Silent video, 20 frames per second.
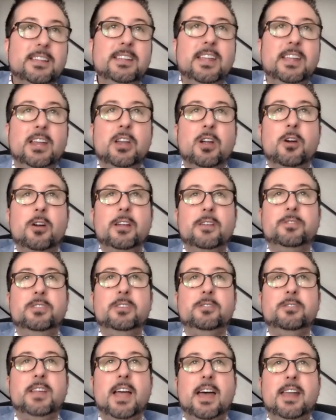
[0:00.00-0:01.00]
If
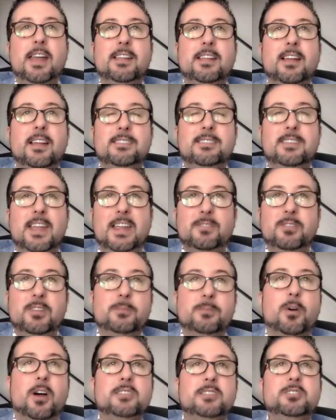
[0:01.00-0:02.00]
you've got a
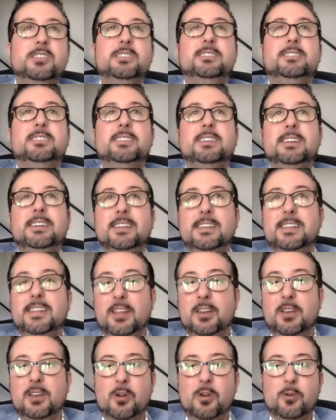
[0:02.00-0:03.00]
David budget,
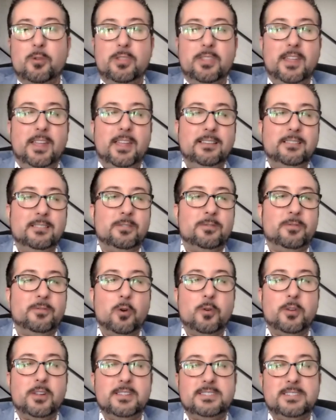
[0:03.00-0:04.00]
then
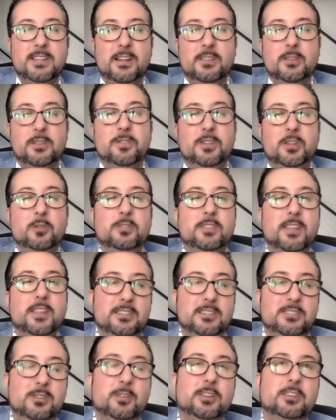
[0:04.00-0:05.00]
focus on the few
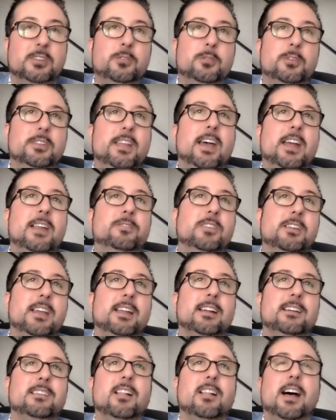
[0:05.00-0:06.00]
things you can do with that. If you
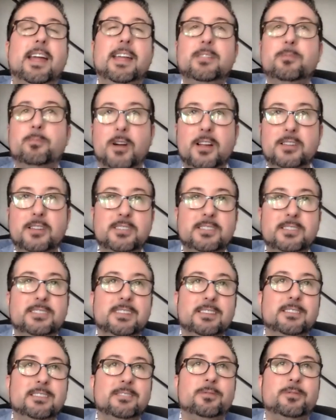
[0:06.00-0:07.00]
got a Goliath budget,
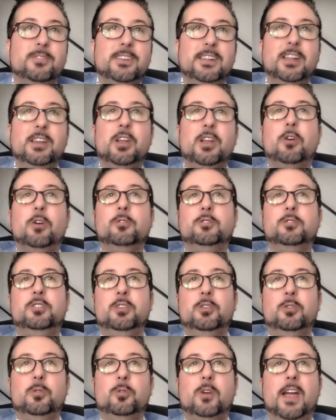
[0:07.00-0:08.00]
then,
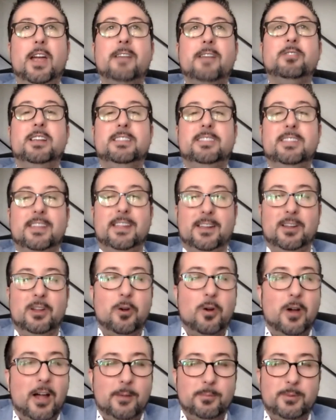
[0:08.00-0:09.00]
do everything,
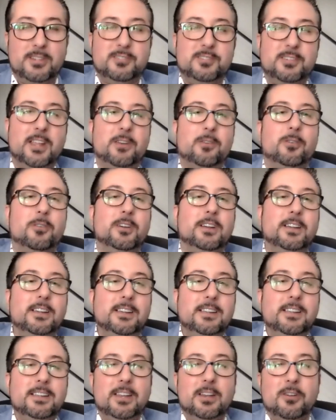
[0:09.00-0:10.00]
go Omni Channel,
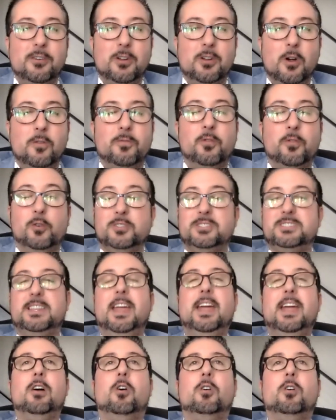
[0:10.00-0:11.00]
go full
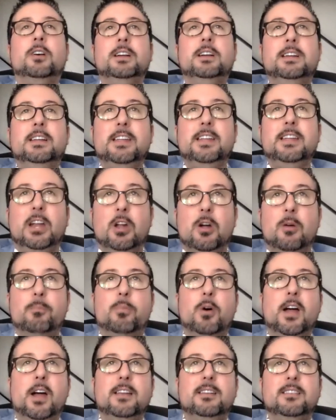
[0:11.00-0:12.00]
scale,
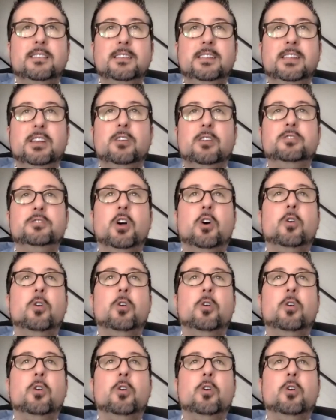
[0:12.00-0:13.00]
but,
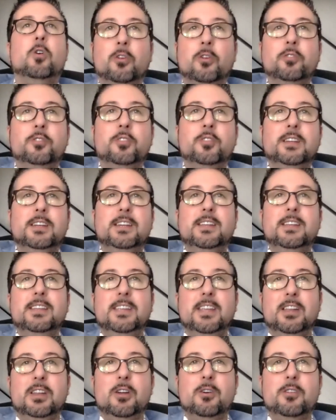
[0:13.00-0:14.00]
don't build,
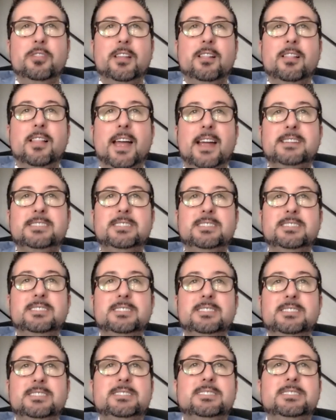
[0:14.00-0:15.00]
the Lexus,